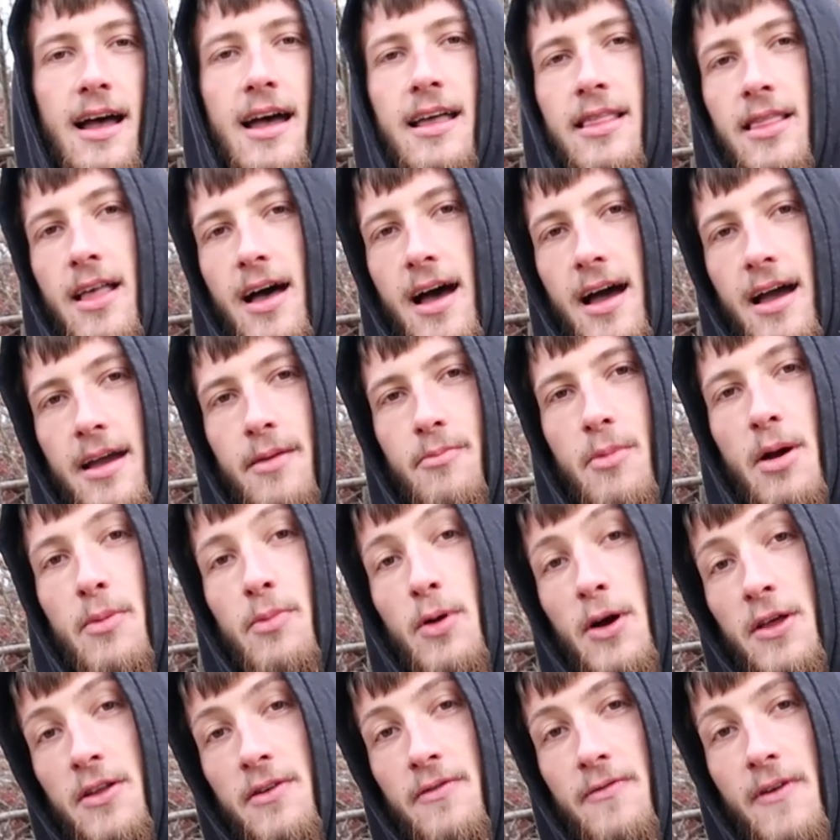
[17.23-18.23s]
I lie. My
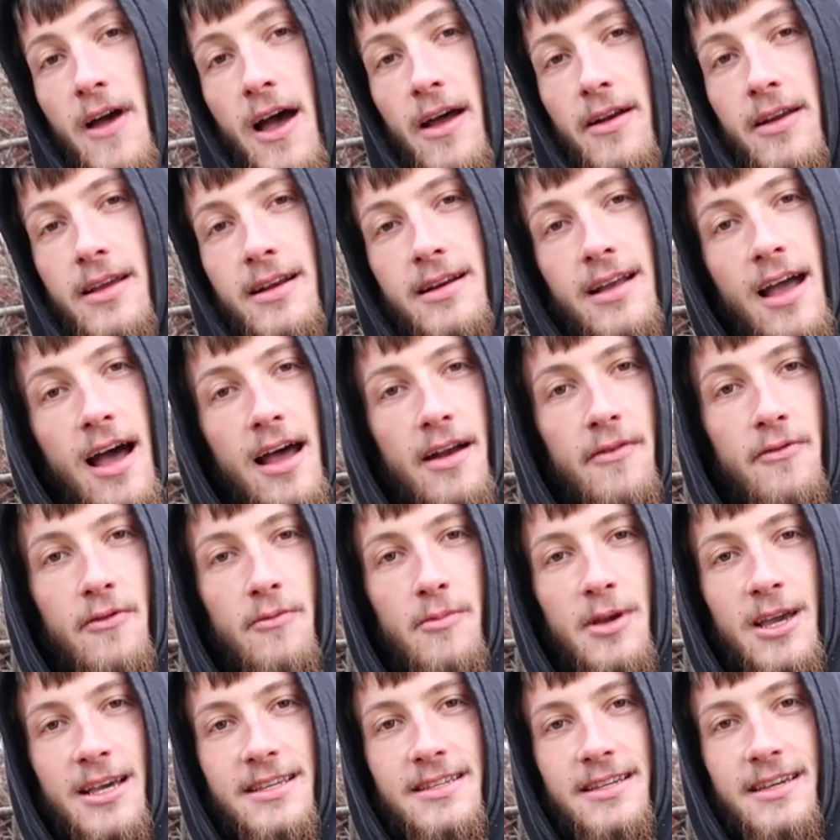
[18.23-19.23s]
brother found it and got it for
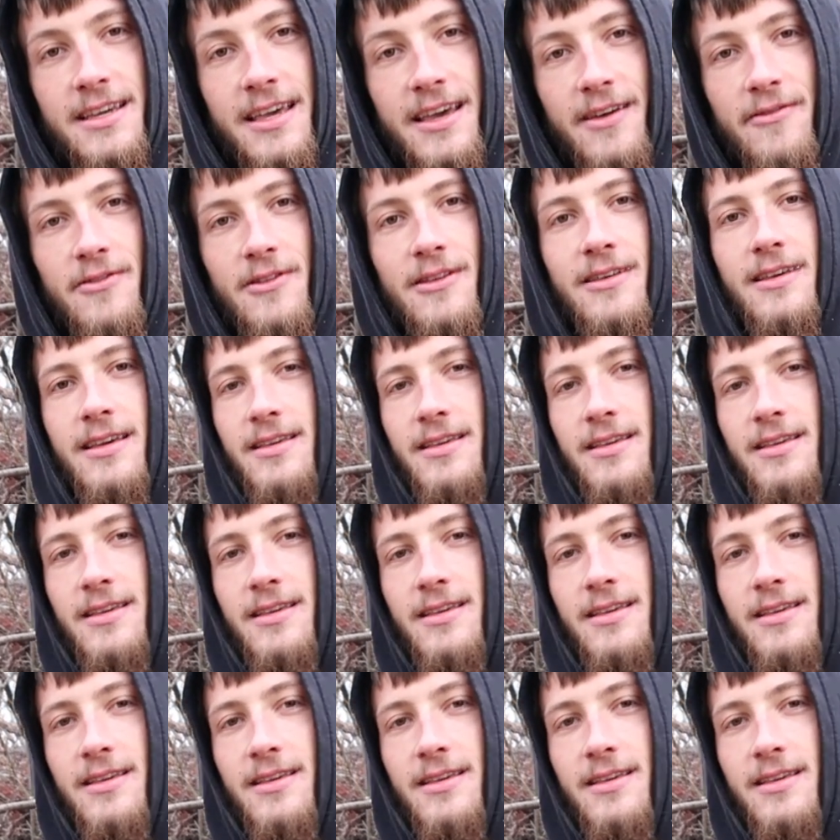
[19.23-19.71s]
me as a gift.